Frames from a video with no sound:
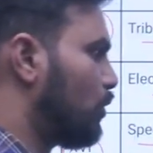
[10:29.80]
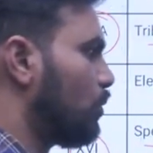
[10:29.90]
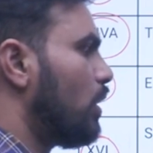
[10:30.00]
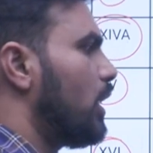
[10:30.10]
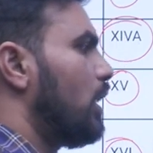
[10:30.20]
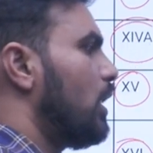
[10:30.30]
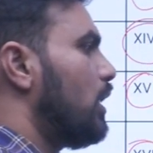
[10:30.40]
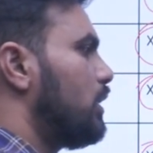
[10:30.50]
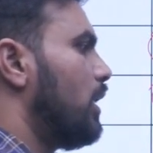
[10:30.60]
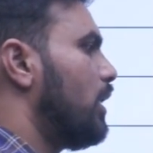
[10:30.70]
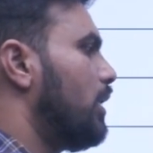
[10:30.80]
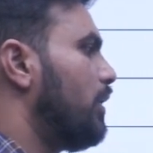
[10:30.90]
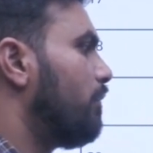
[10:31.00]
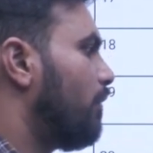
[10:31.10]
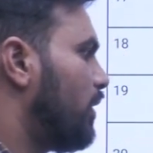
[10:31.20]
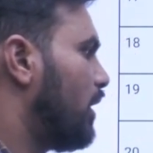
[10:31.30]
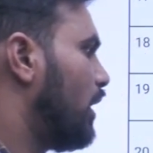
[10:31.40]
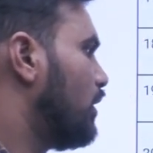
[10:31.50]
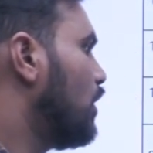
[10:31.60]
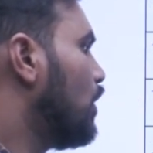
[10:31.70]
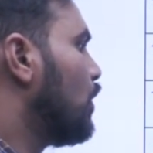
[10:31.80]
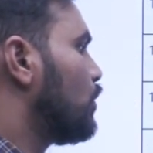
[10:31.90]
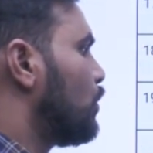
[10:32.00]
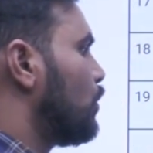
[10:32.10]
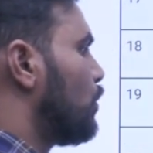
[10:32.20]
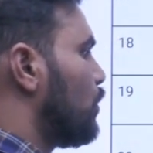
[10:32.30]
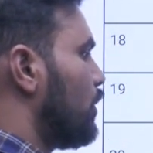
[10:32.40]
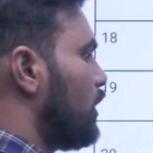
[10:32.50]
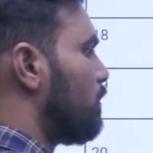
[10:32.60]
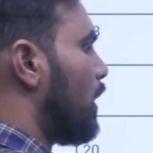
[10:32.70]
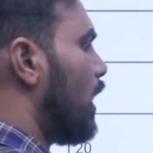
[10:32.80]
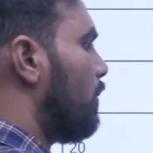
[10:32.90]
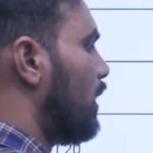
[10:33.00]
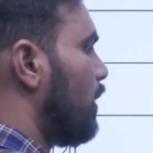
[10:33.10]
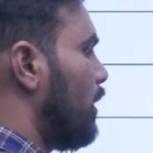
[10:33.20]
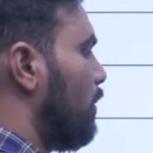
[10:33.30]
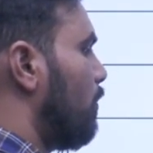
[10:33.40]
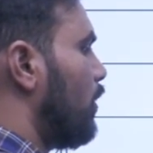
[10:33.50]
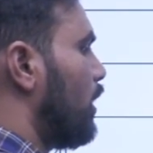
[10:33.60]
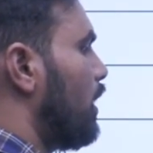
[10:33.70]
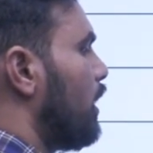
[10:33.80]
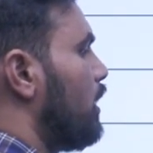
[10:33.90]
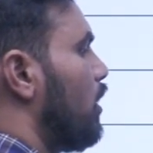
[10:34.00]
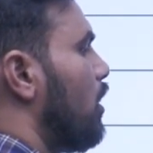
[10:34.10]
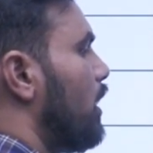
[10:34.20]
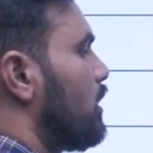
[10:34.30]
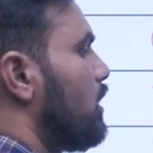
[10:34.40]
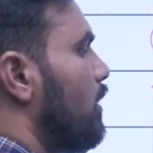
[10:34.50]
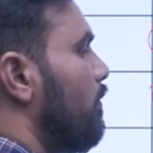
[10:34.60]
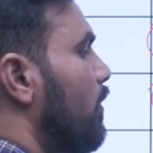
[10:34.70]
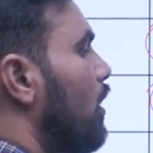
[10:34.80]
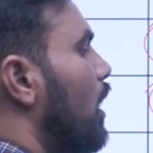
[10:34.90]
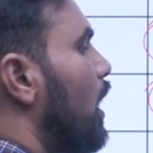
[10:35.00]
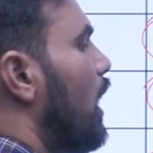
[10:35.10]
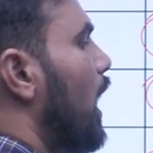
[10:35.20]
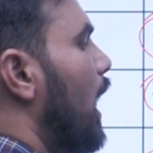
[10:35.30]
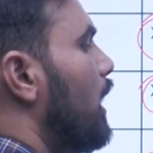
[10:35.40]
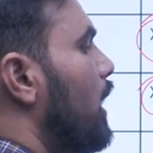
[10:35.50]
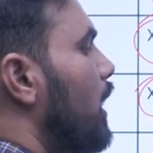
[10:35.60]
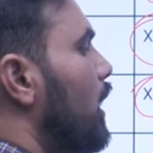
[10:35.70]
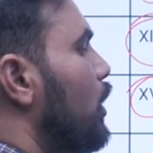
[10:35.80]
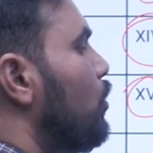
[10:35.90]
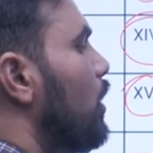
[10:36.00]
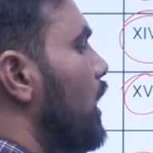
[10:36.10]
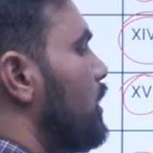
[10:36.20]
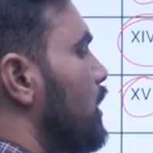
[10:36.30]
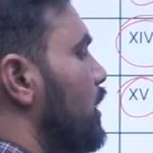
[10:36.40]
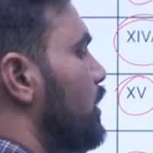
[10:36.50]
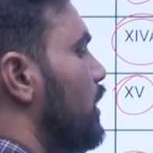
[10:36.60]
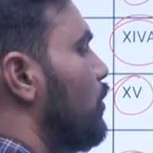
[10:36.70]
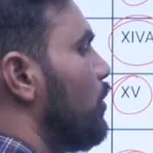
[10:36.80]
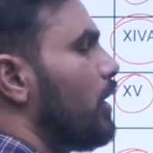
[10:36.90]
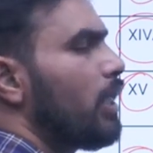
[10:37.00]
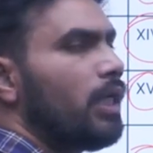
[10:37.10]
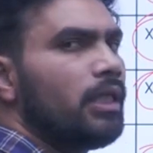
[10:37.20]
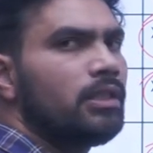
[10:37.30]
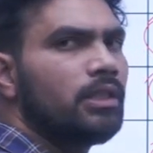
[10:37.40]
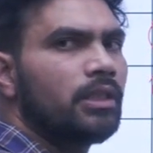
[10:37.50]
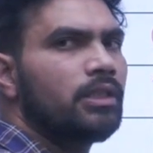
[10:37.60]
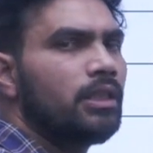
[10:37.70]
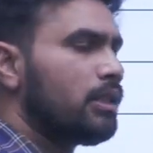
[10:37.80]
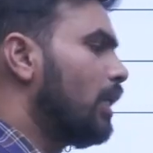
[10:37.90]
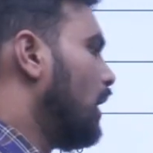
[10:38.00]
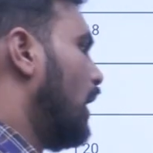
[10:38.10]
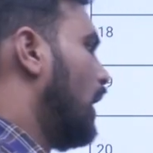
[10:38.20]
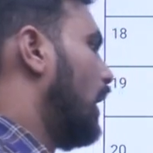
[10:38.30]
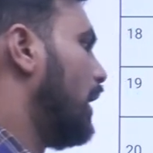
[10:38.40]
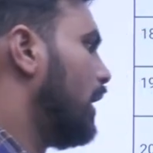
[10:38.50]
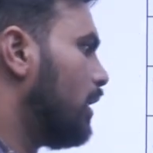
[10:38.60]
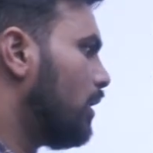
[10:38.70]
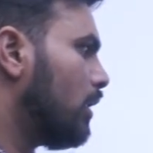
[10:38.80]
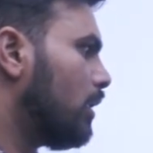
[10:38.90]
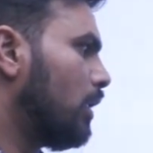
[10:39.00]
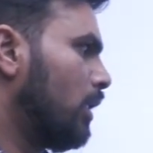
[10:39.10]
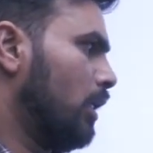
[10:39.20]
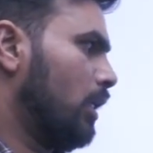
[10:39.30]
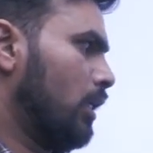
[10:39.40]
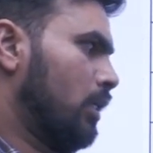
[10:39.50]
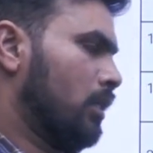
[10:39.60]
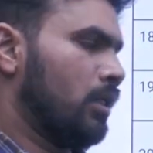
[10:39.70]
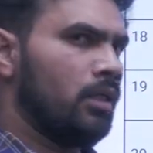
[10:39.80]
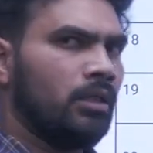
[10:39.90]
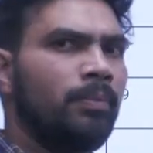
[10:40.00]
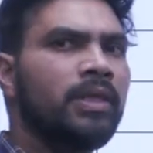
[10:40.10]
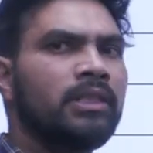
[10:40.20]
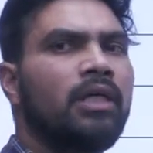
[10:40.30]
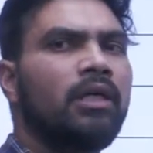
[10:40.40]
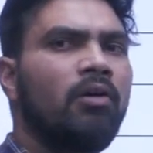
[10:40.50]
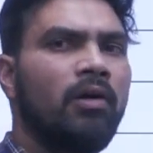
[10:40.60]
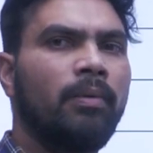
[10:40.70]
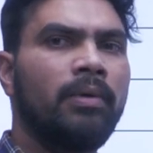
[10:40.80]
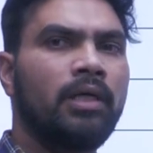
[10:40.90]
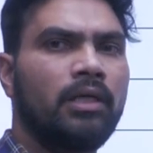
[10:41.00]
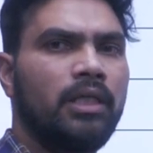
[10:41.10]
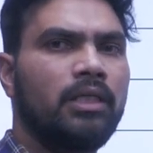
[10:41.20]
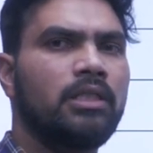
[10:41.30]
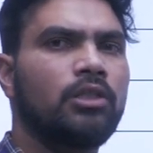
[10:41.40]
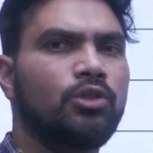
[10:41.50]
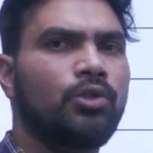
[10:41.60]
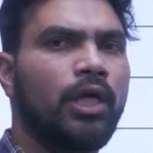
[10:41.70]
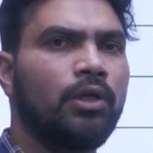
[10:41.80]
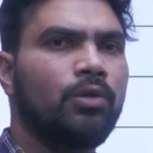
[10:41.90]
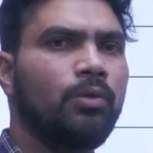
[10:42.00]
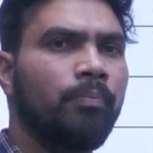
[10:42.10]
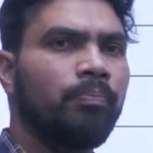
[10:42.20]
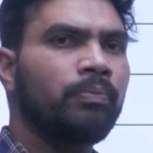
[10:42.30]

to Article 359. So this part became important in the context of anti-Hindu agitation during 1960s, and the present government is also trying to